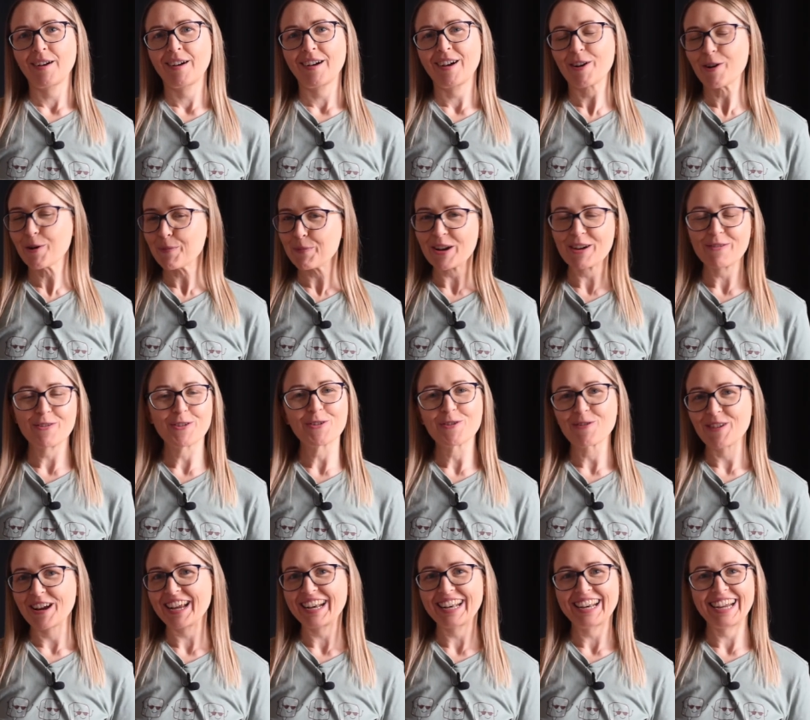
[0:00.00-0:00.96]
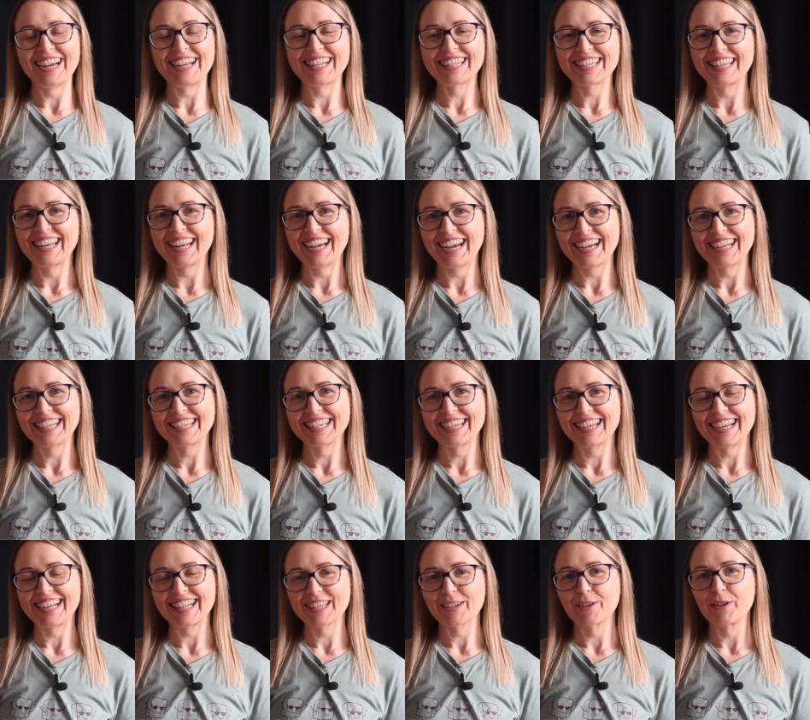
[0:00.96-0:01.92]
I hope you have a great night tonight.
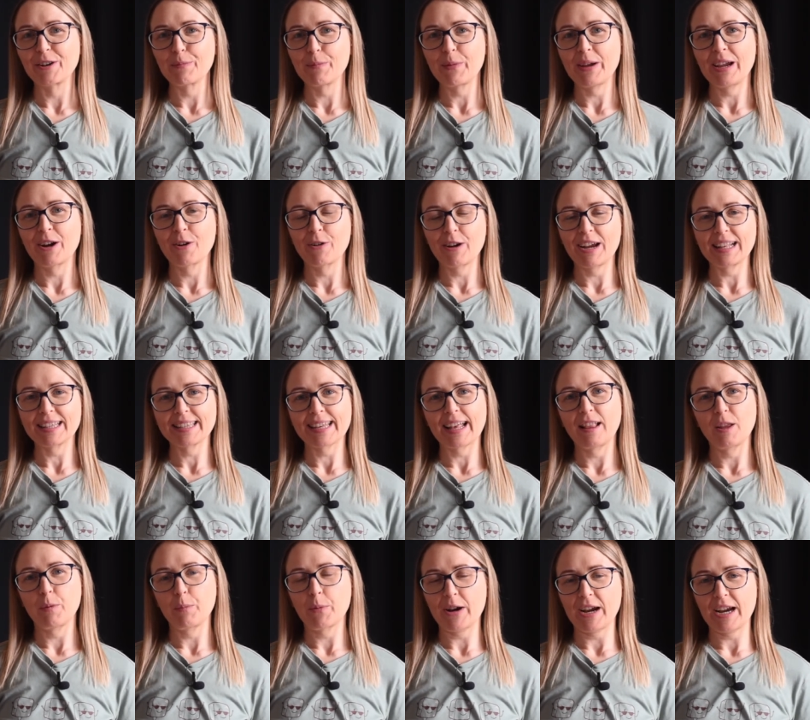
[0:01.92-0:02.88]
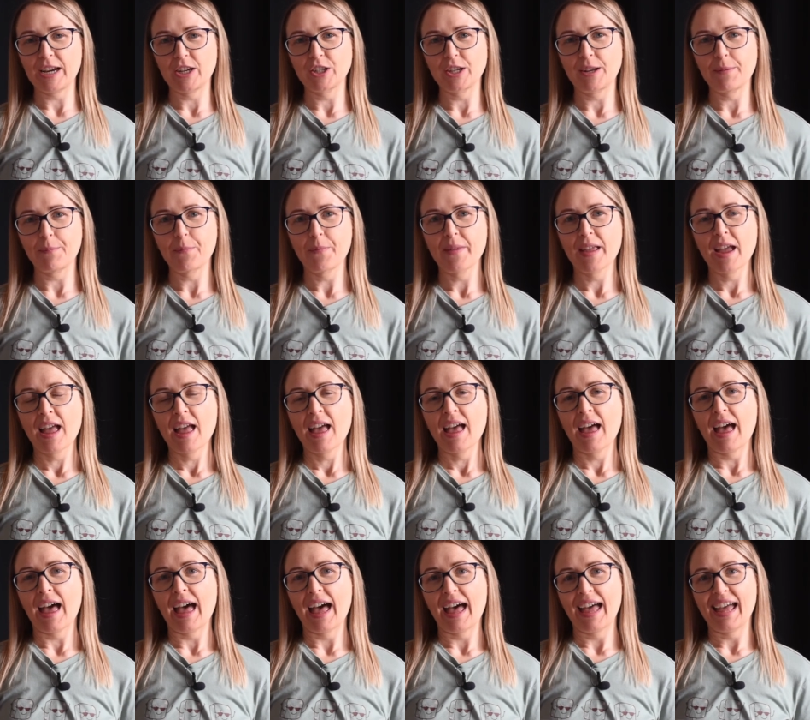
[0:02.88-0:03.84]
It's going to be a great celebration,
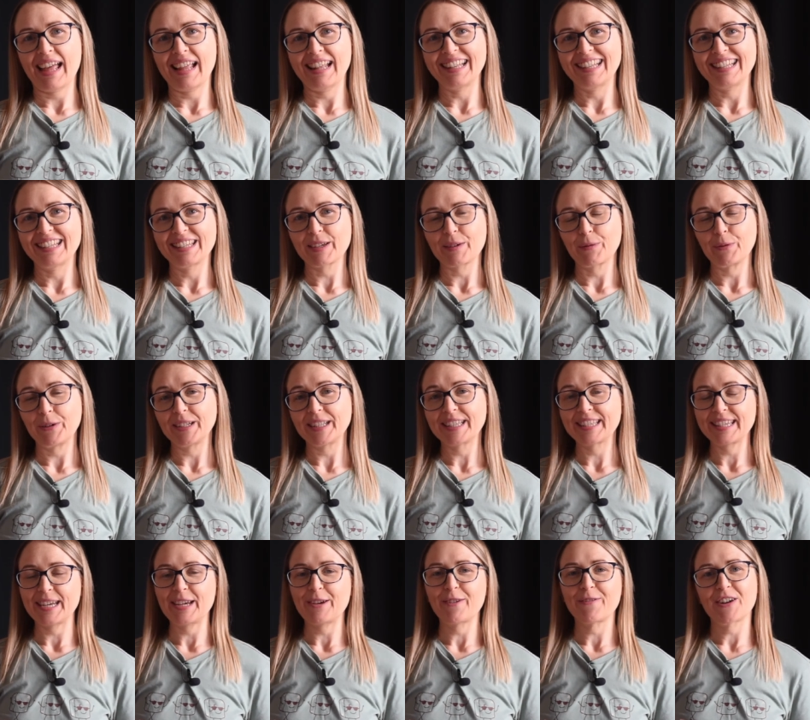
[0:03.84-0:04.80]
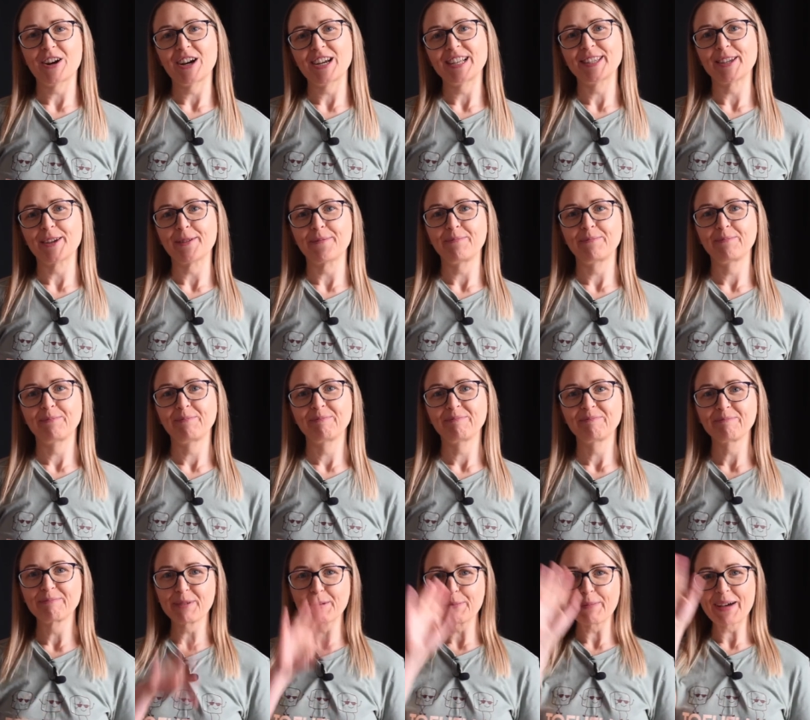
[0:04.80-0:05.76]
and we'll see you very soon.
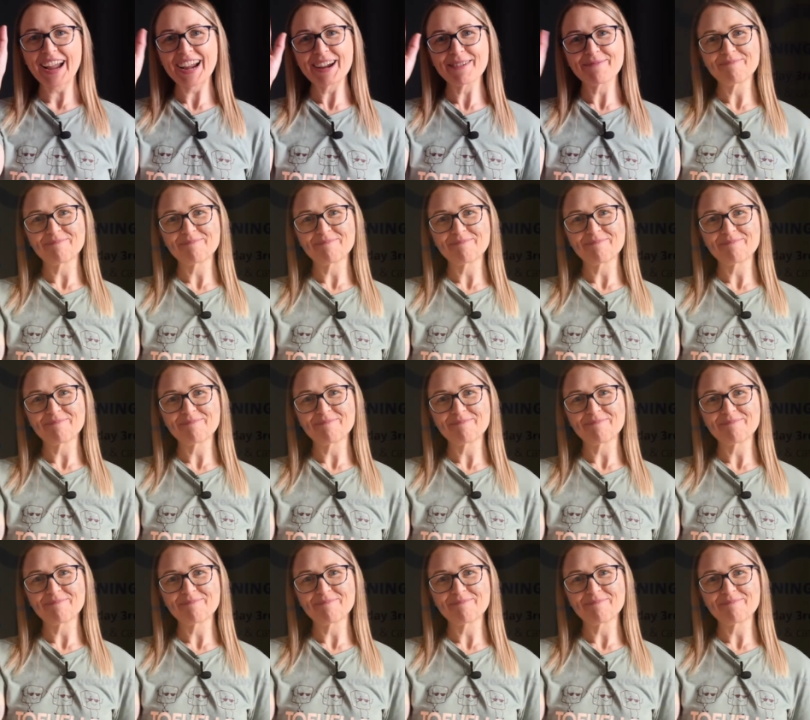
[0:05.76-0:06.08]
Bye bye.